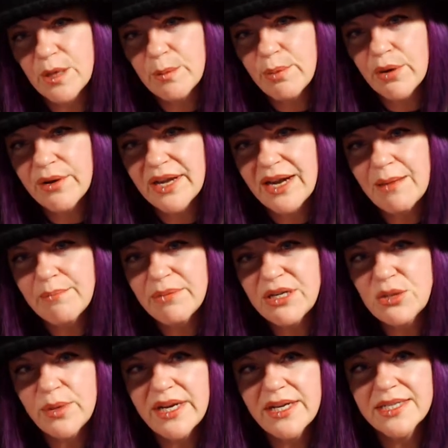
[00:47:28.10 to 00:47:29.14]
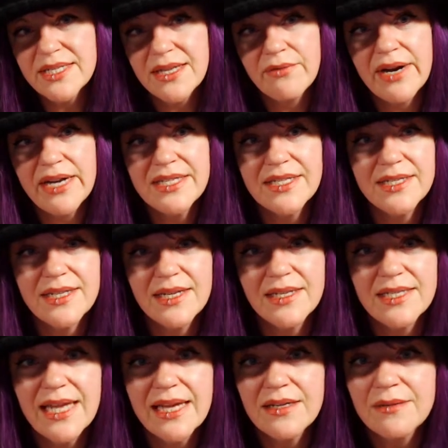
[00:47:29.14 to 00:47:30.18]
broken up between sunrise and
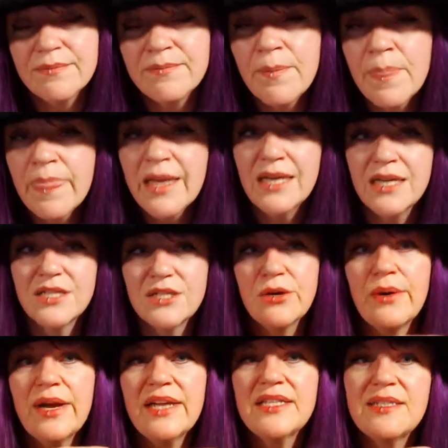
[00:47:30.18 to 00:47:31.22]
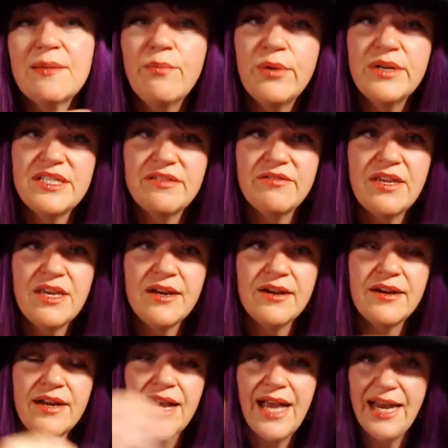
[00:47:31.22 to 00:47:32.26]
sunset. So at some points of the
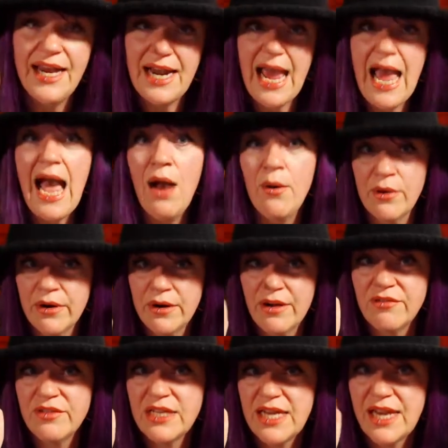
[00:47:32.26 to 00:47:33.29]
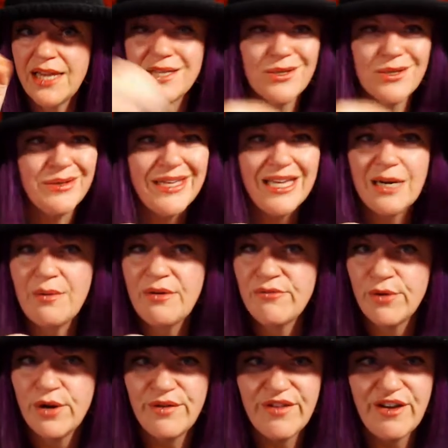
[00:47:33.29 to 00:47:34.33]
year, an hour of the day is only going to be
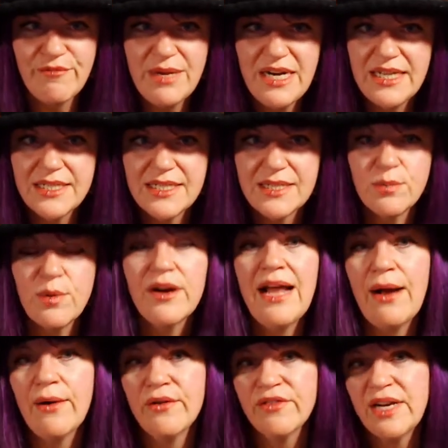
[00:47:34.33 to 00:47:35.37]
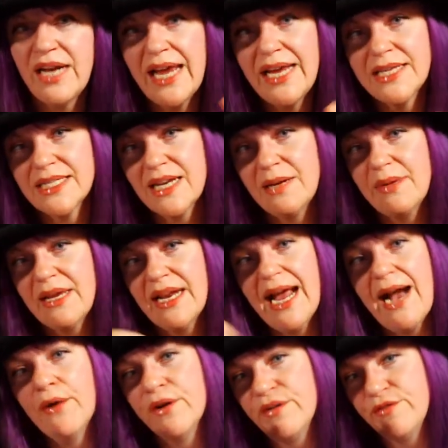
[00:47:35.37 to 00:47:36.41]
45 minutes, where an hour of the night is going to be an
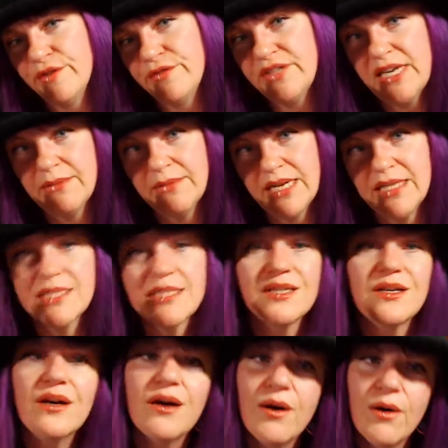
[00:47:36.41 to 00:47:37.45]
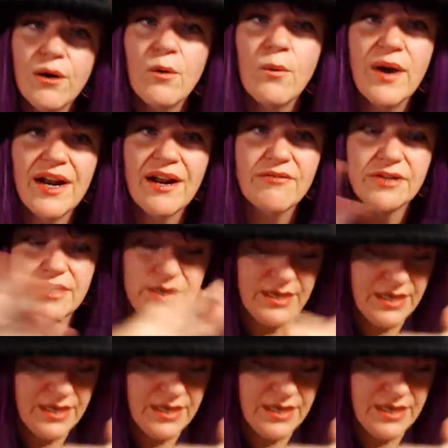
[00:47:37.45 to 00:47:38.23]
hour and 15 minutes, or whatever.